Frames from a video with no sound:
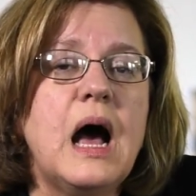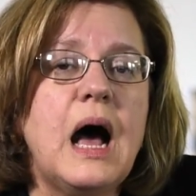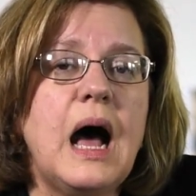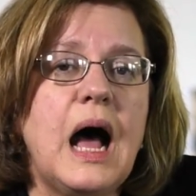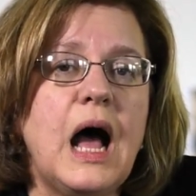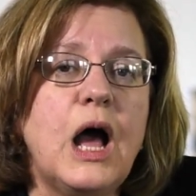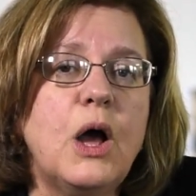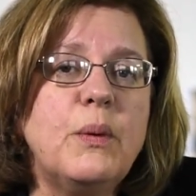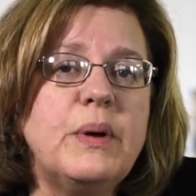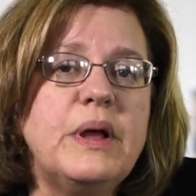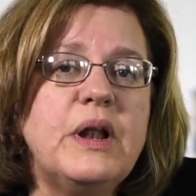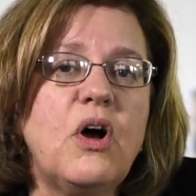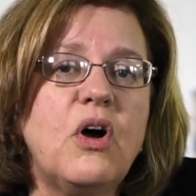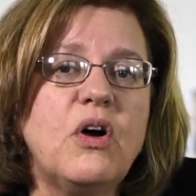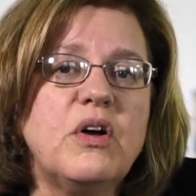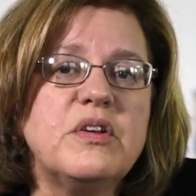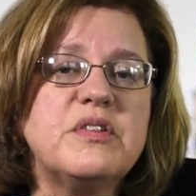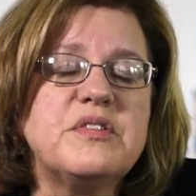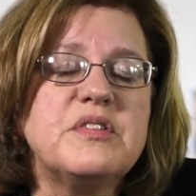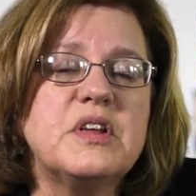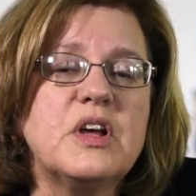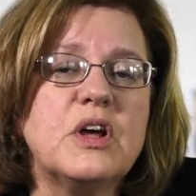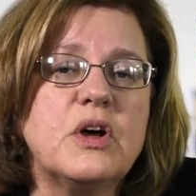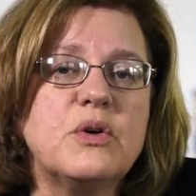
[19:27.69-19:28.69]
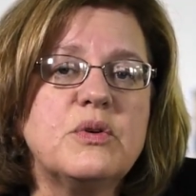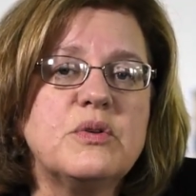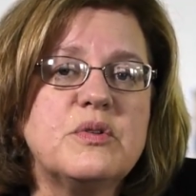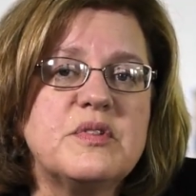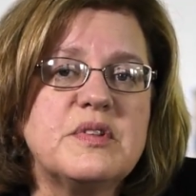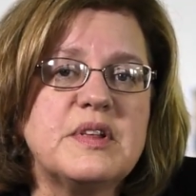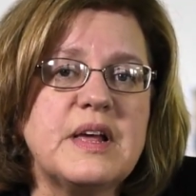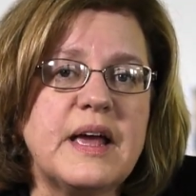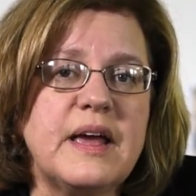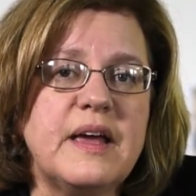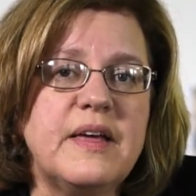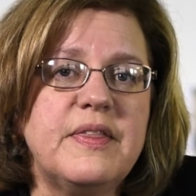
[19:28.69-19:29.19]
I would also
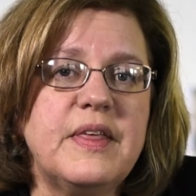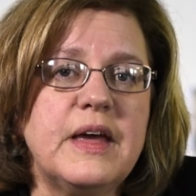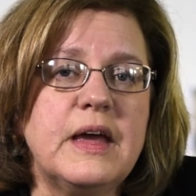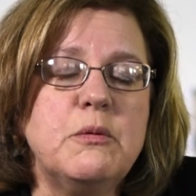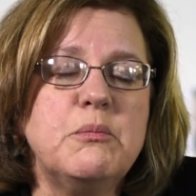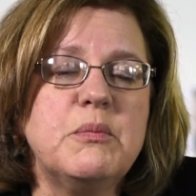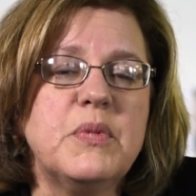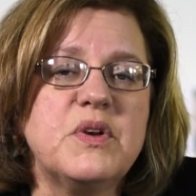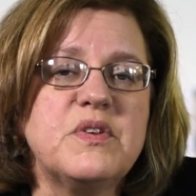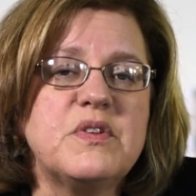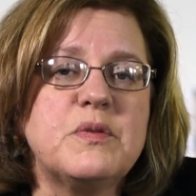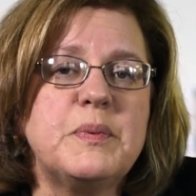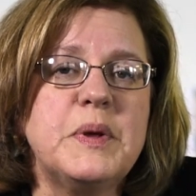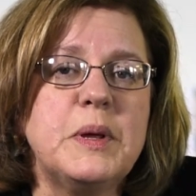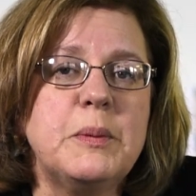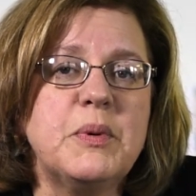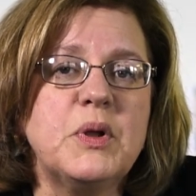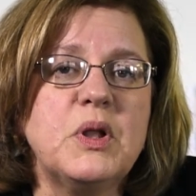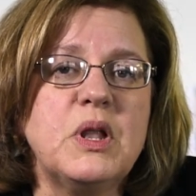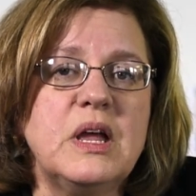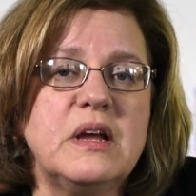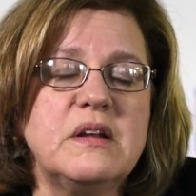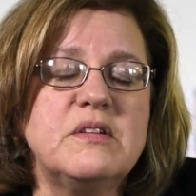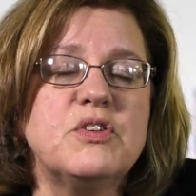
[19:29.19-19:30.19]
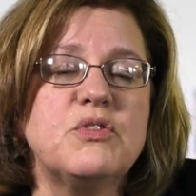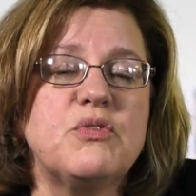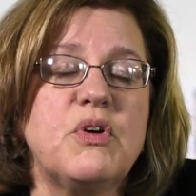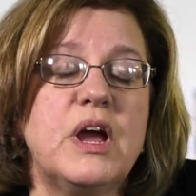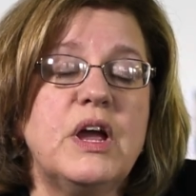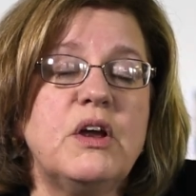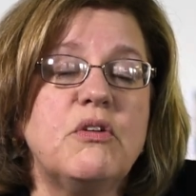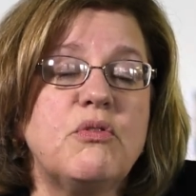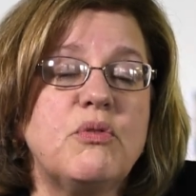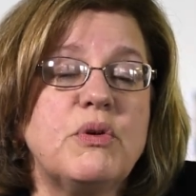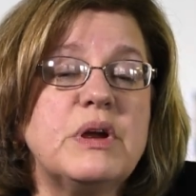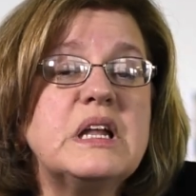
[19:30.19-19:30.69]
say that most people like to
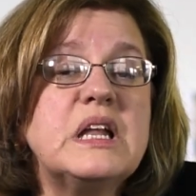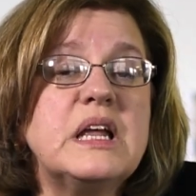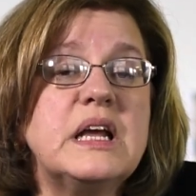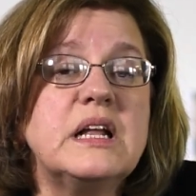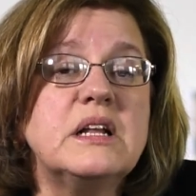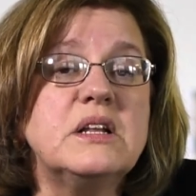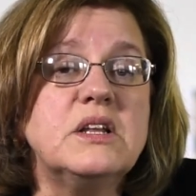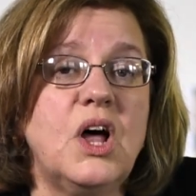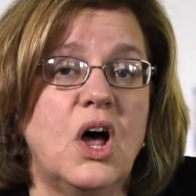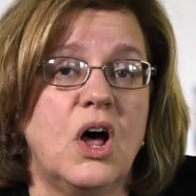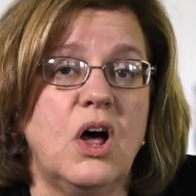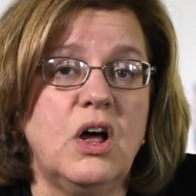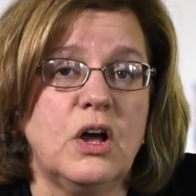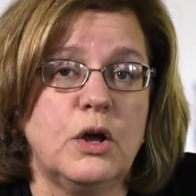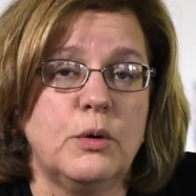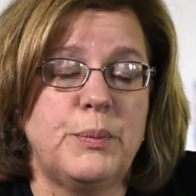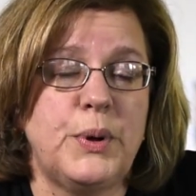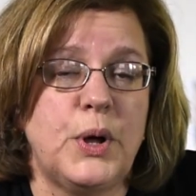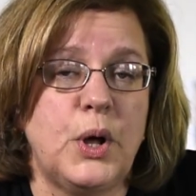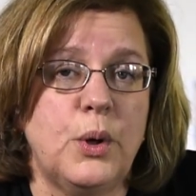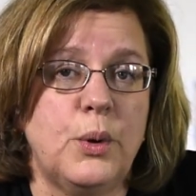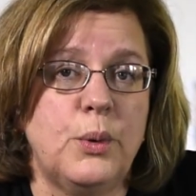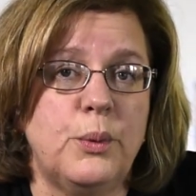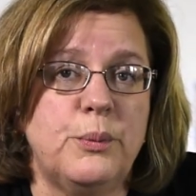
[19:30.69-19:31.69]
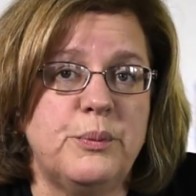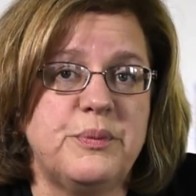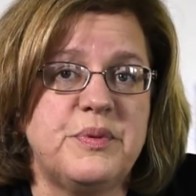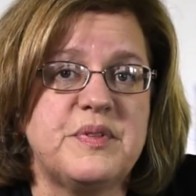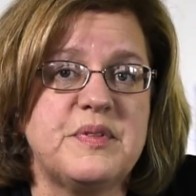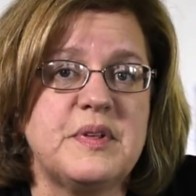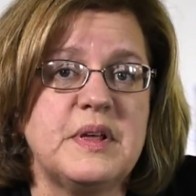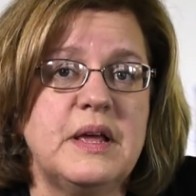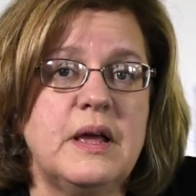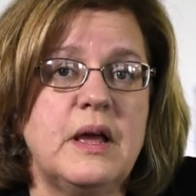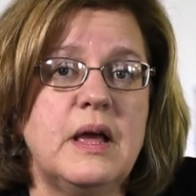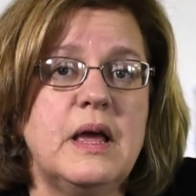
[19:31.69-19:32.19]
write really long
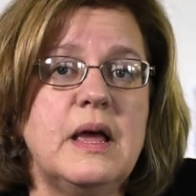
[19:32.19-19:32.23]
poems.